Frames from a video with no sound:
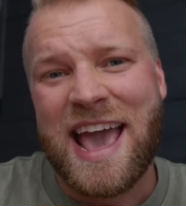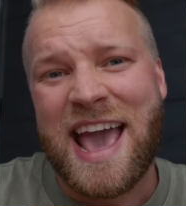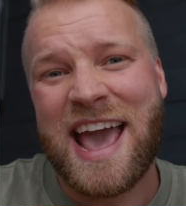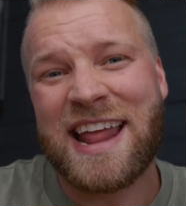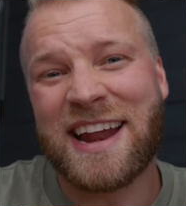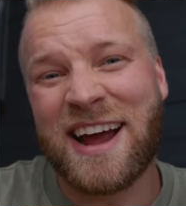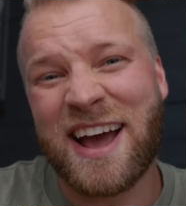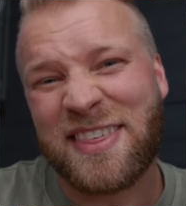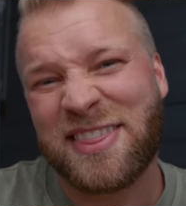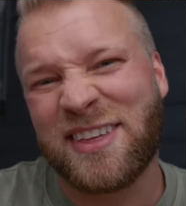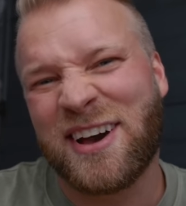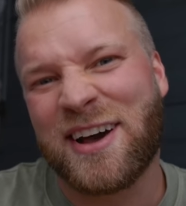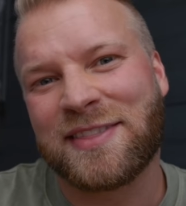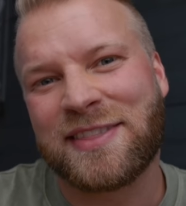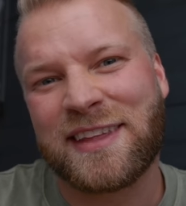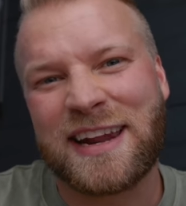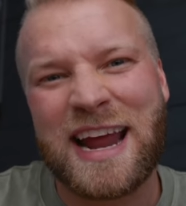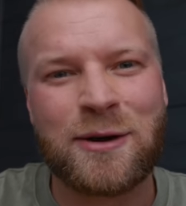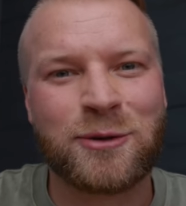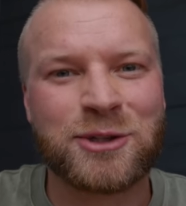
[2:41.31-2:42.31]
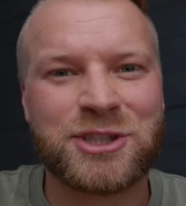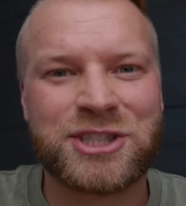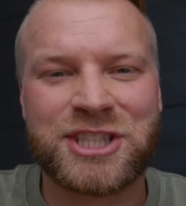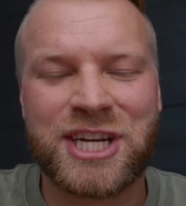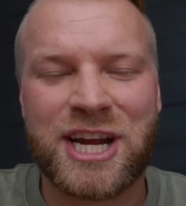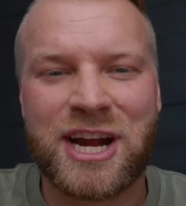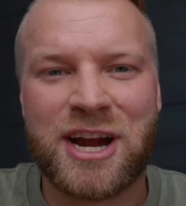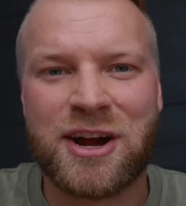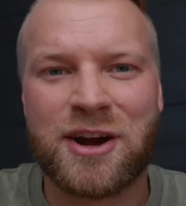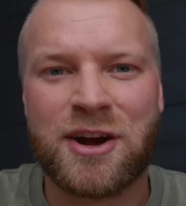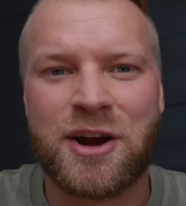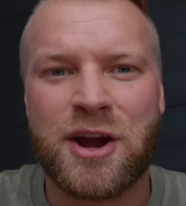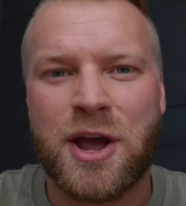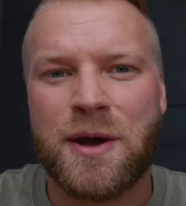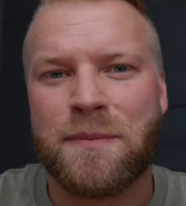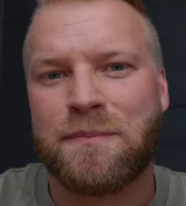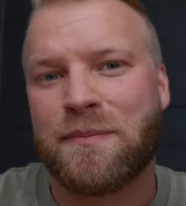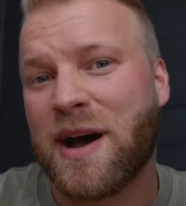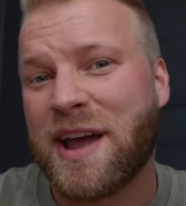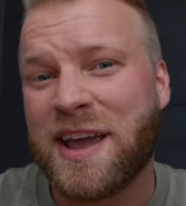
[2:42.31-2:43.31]
And I thought that I would share
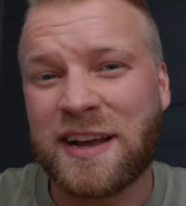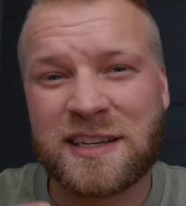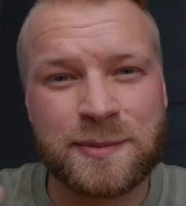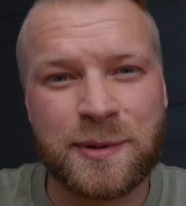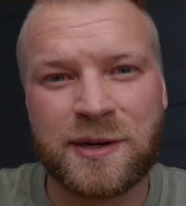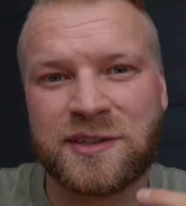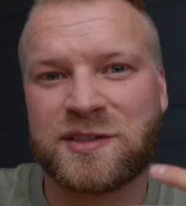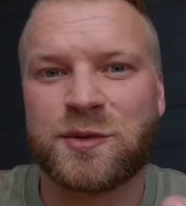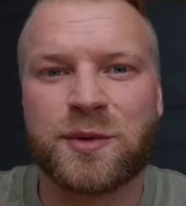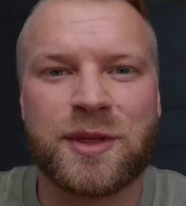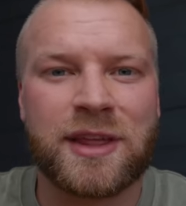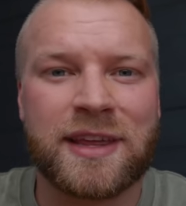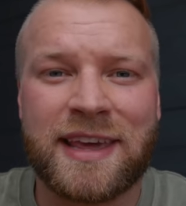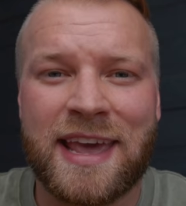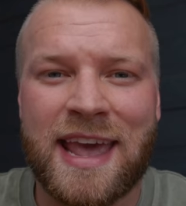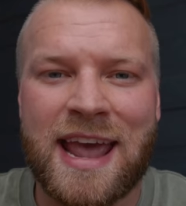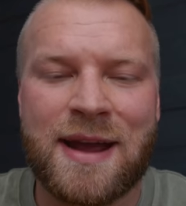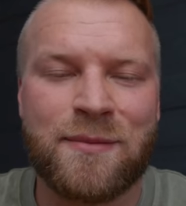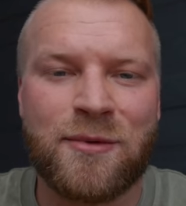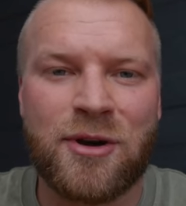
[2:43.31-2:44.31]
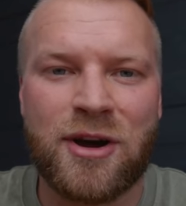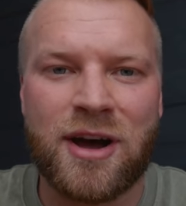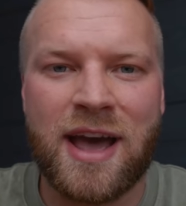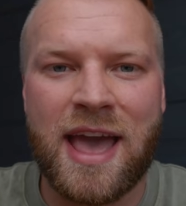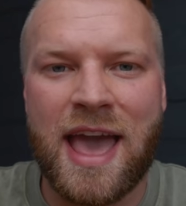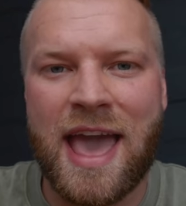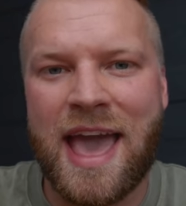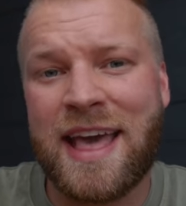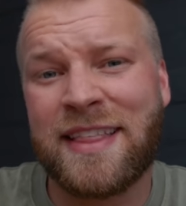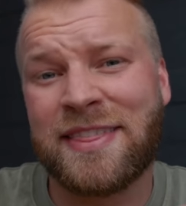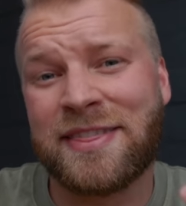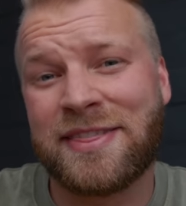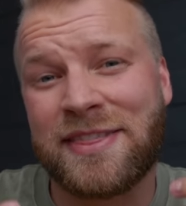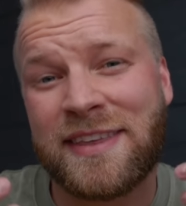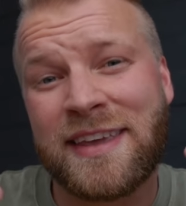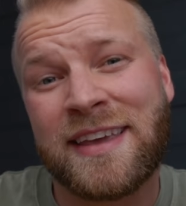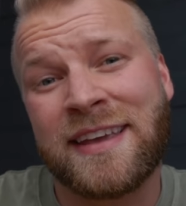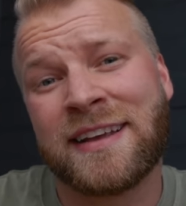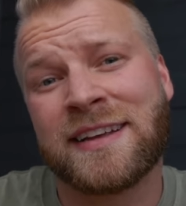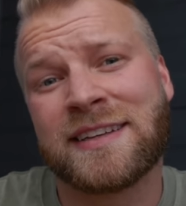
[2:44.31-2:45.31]
my experiences with the camera and
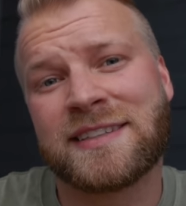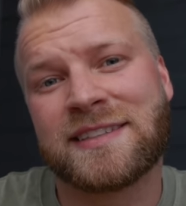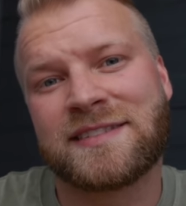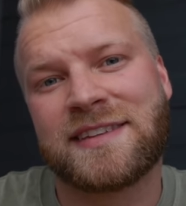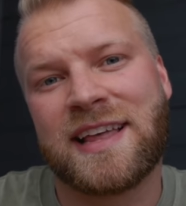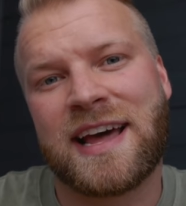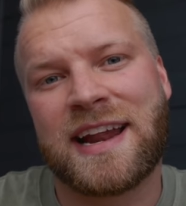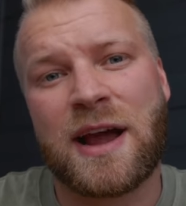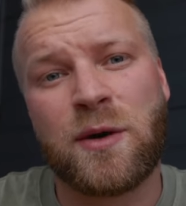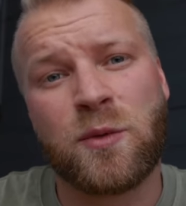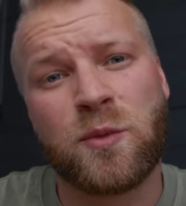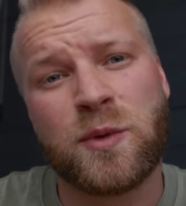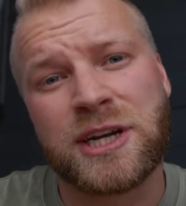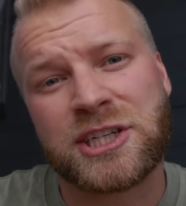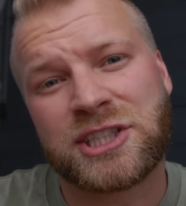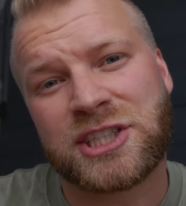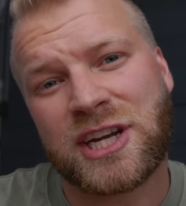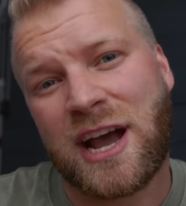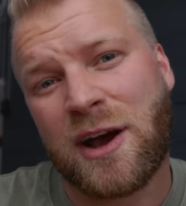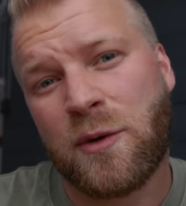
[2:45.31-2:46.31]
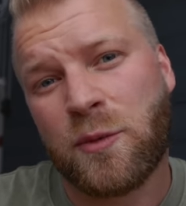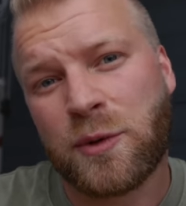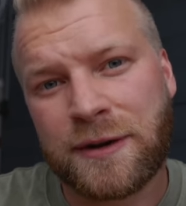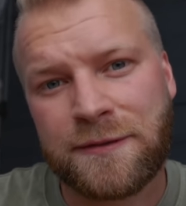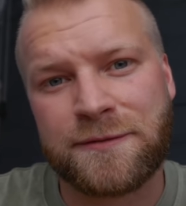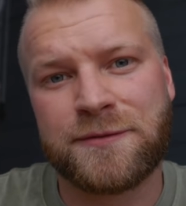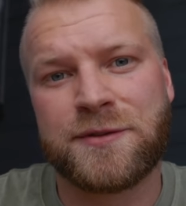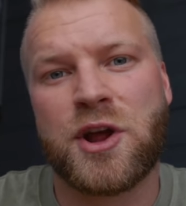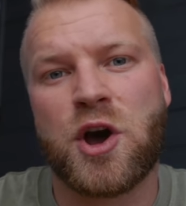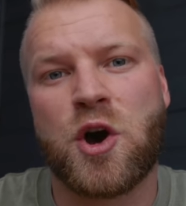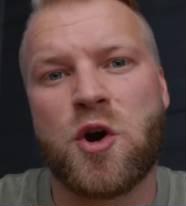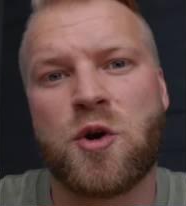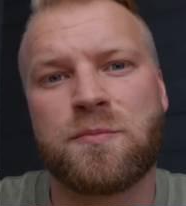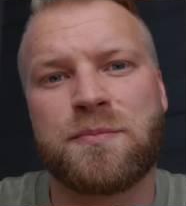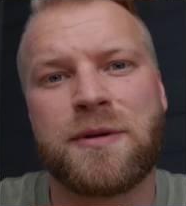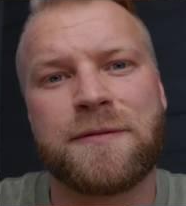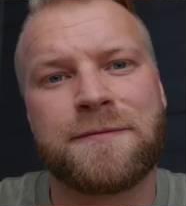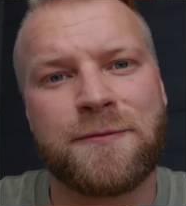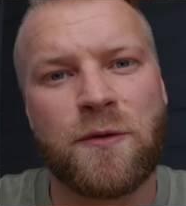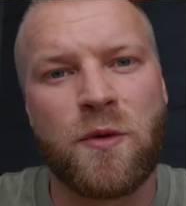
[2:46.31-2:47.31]
things that I wish I would have known
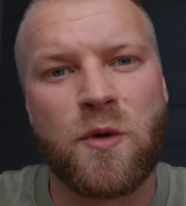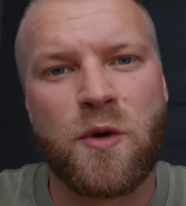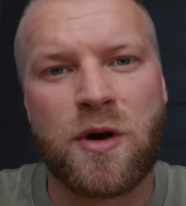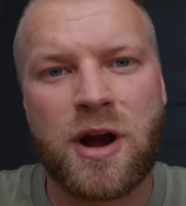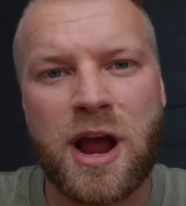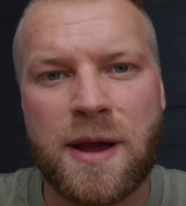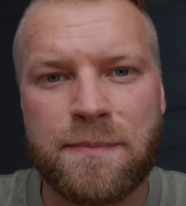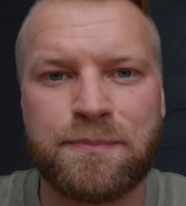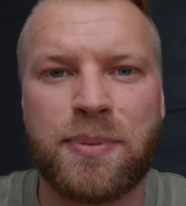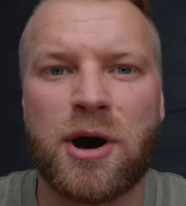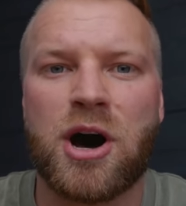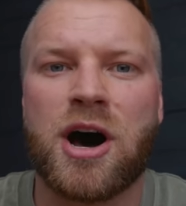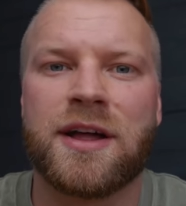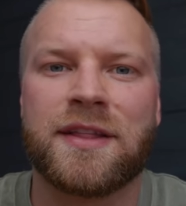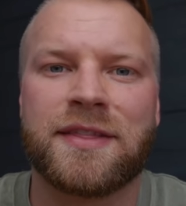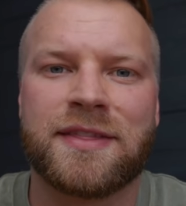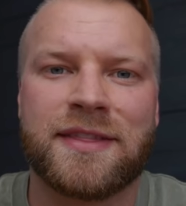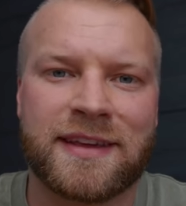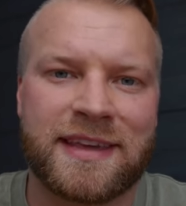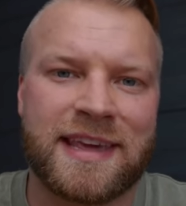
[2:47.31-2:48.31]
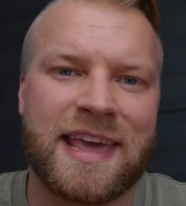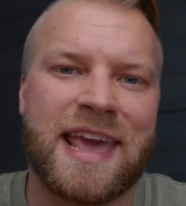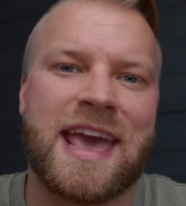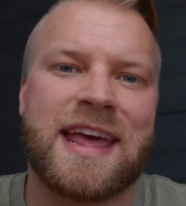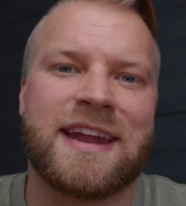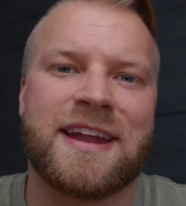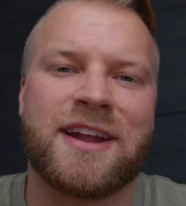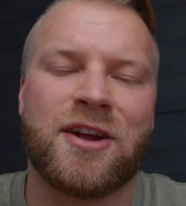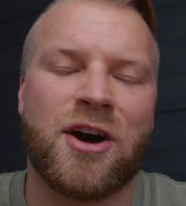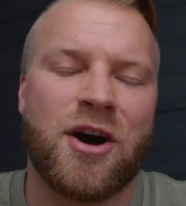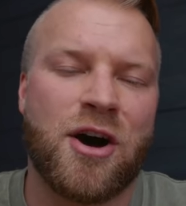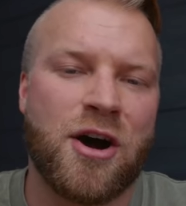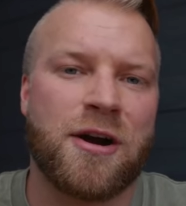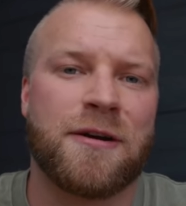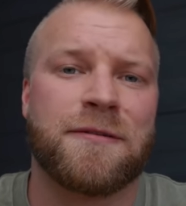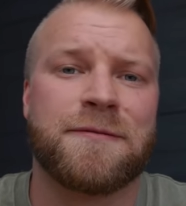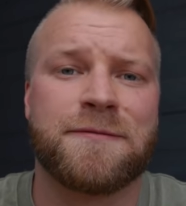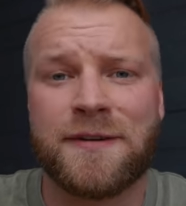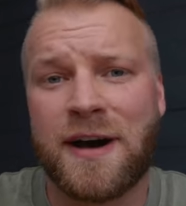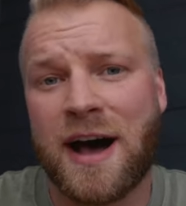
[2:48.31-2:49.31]
before I bought the Canon
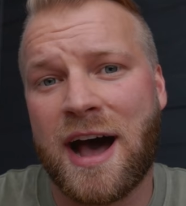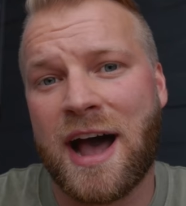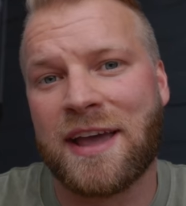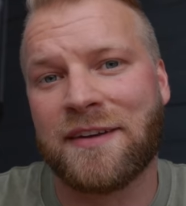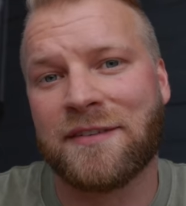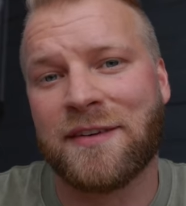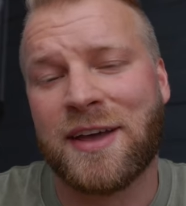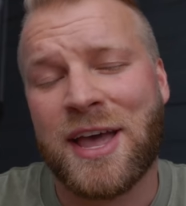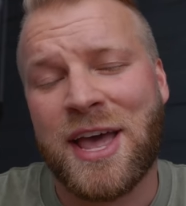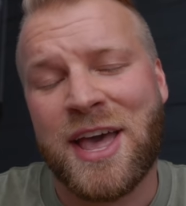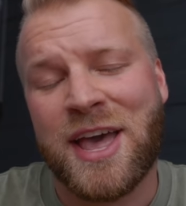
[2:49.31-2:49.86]
R5.